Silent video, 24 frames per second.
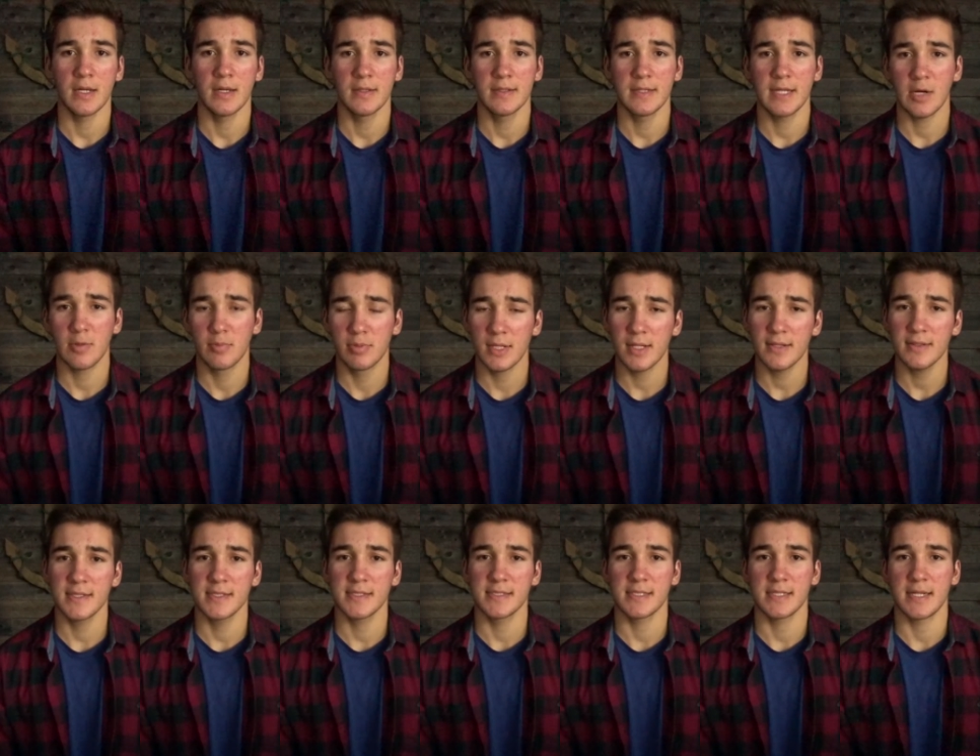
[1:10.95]
Now
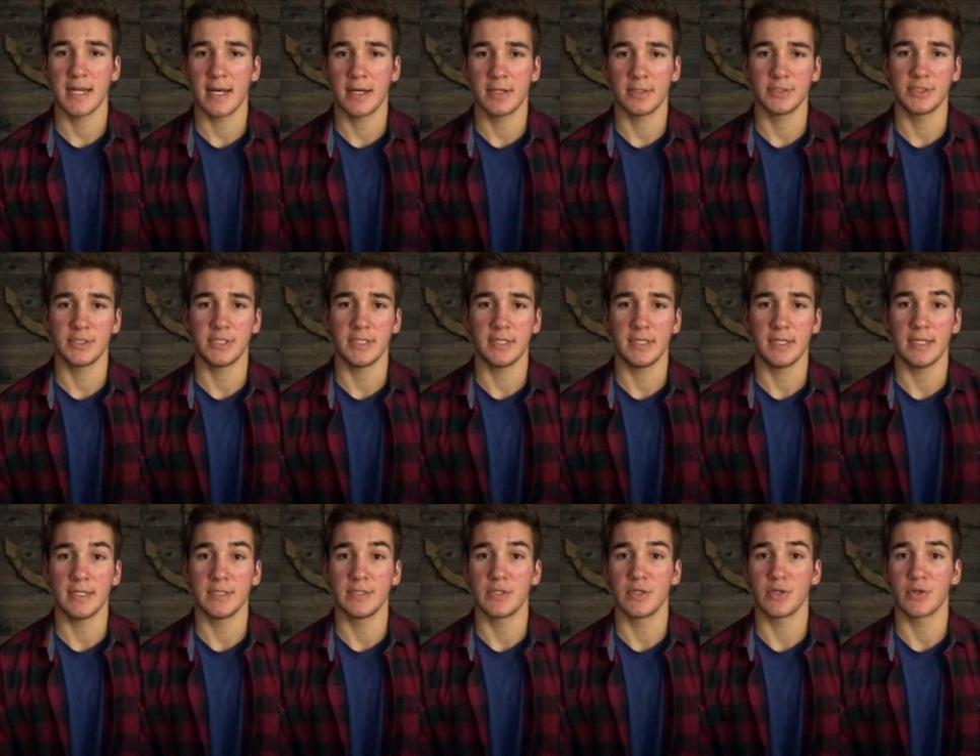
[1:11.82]
plug this analogy
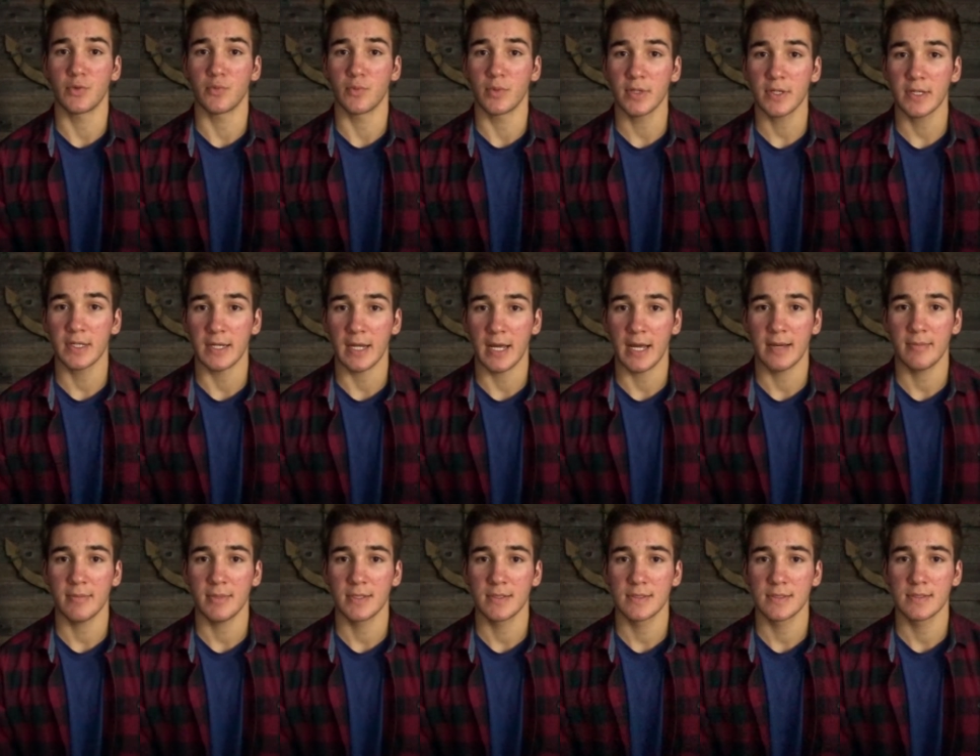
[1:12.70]
into your working
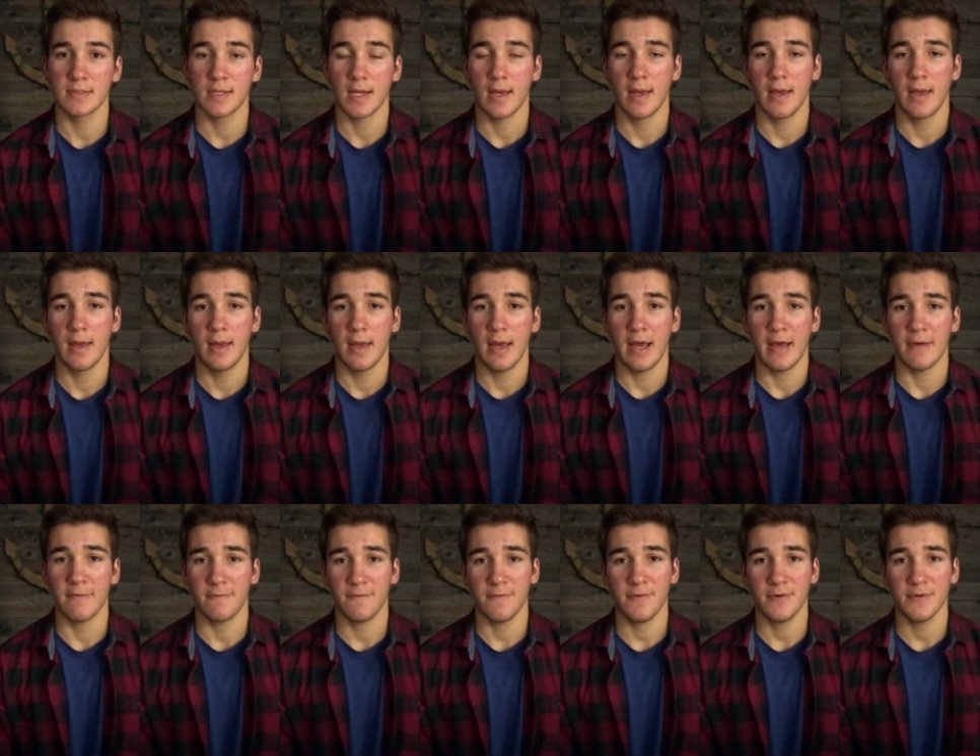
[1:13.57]
habits.
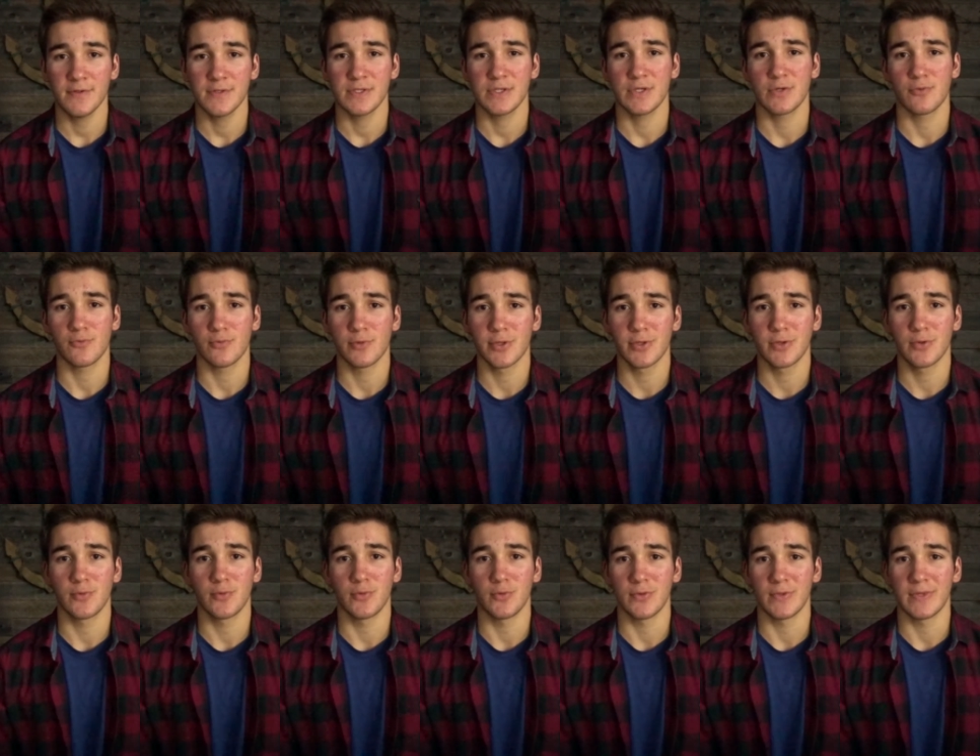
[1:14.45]
At first, your
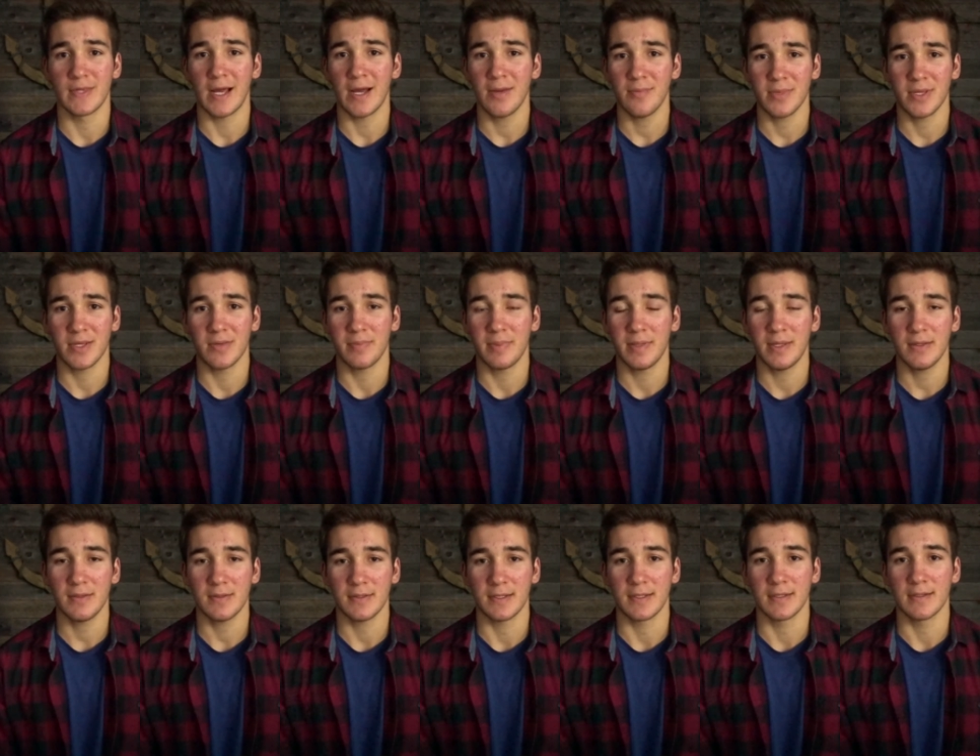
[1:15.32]
work will not be
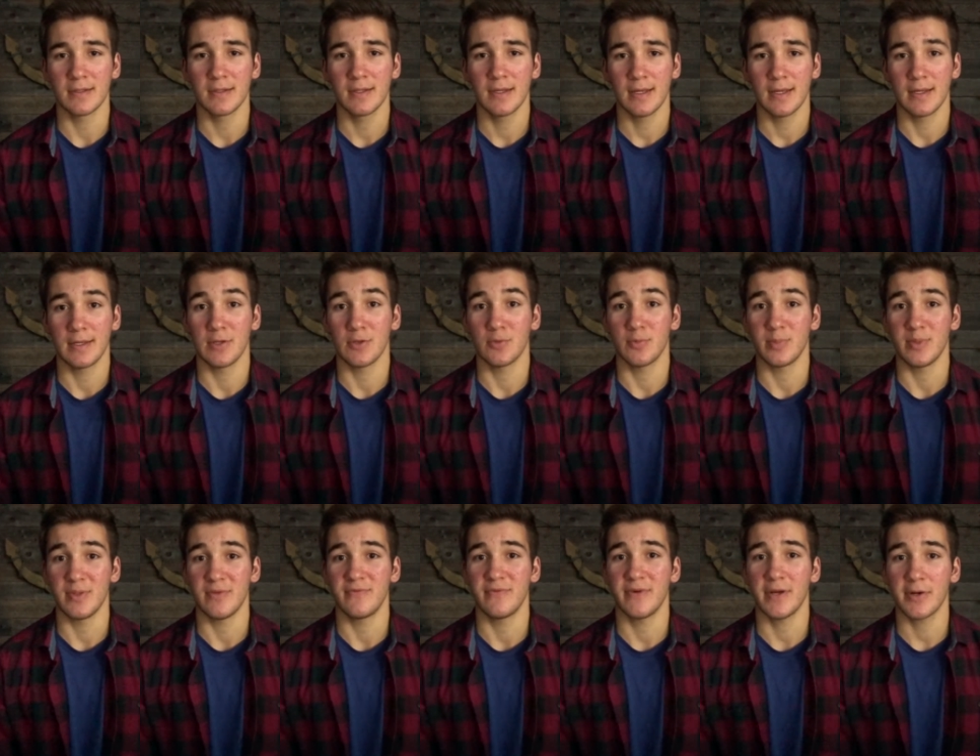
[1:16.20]
appealing, and you'll
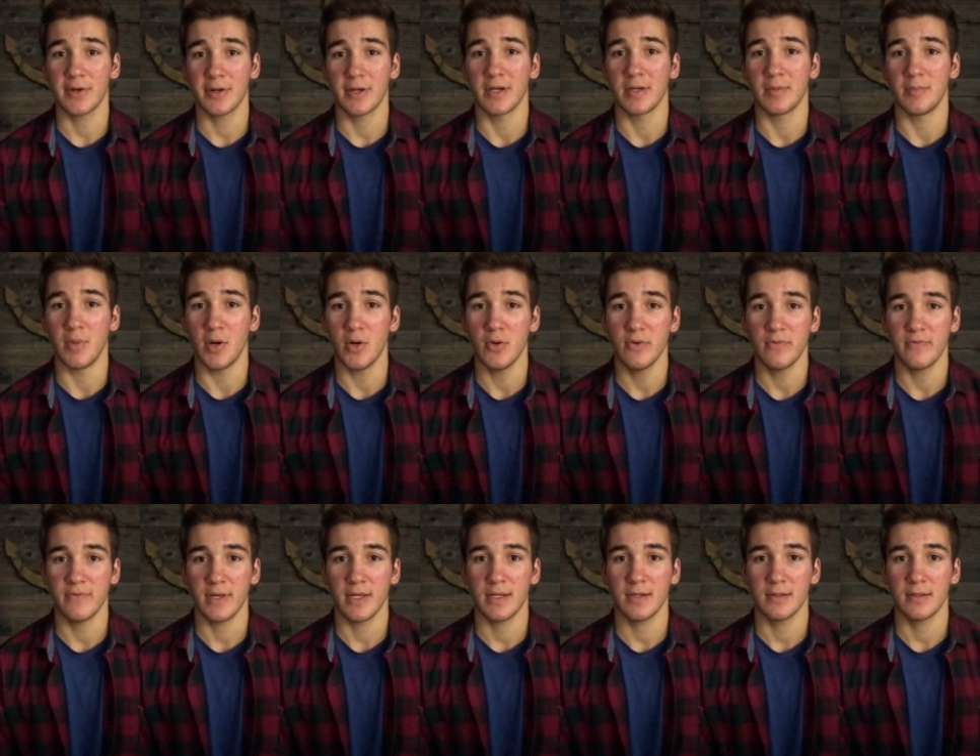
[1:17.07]
be very
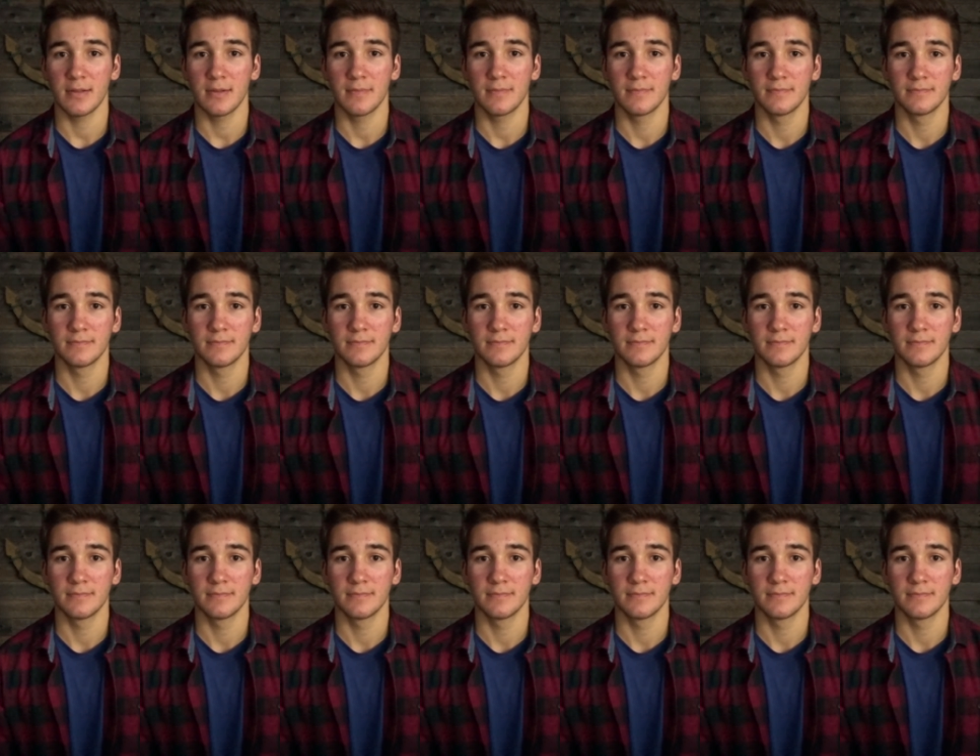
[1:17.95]
unmotivated.